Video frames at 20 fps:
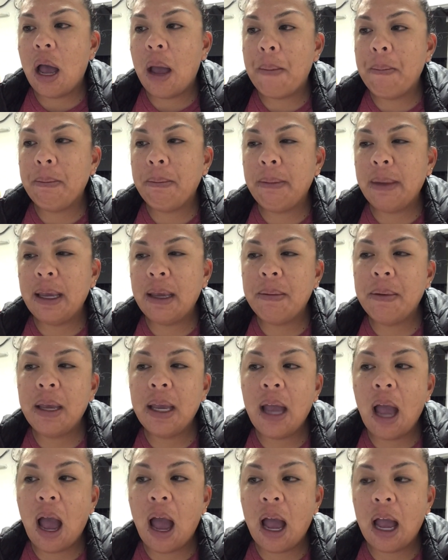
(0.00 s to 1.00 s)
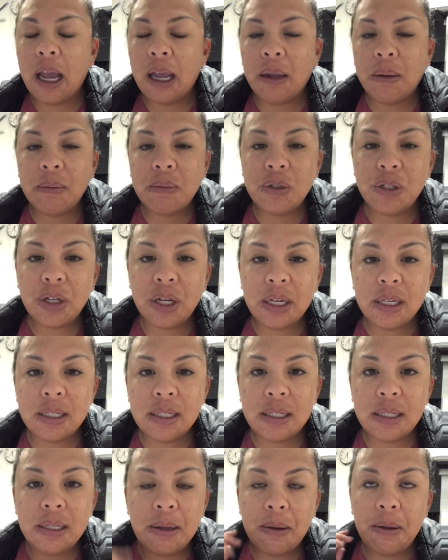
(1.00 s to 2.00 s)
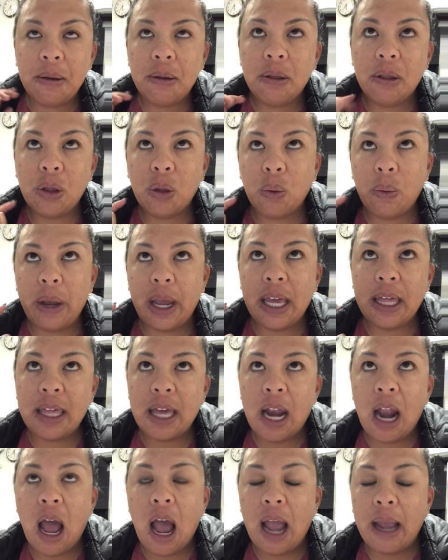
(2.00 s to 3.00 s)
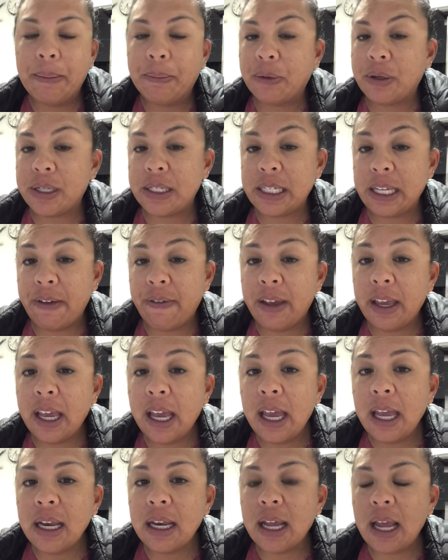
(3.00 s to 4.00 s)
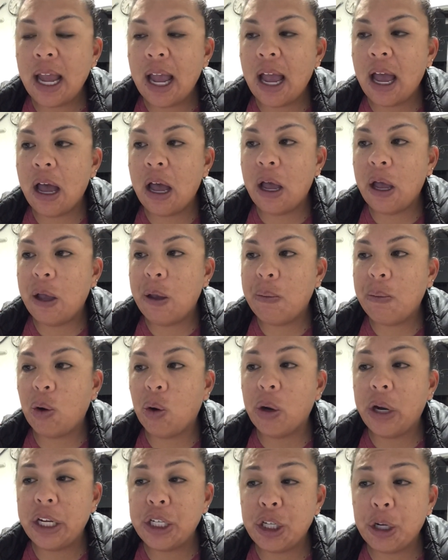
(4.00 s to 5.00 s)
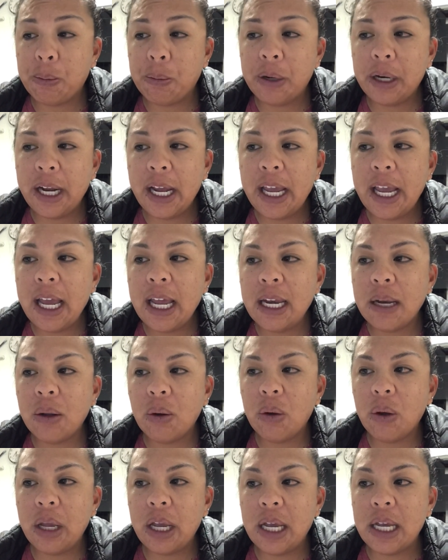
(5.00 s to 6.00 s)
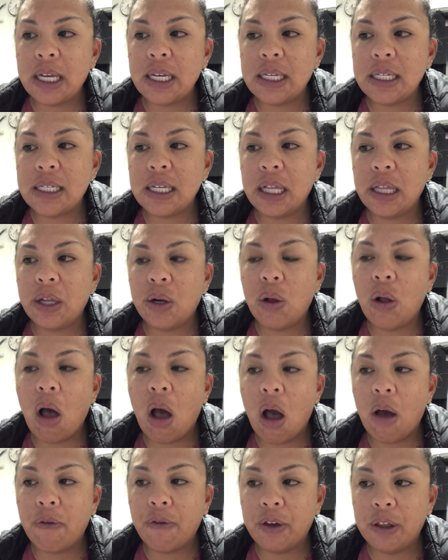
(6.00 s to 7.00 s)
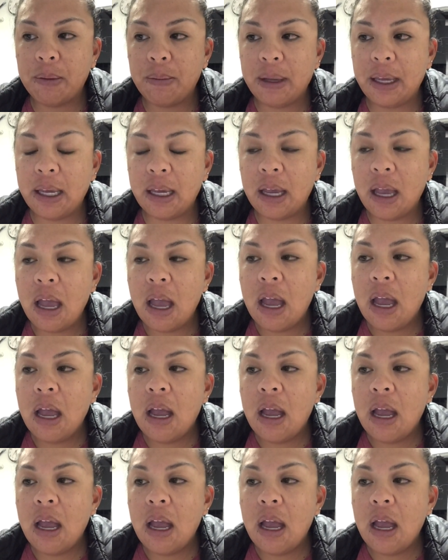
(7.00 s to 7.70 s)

maybe I'm just, the way that I'm perceiving it or interpreting it is a little off with me.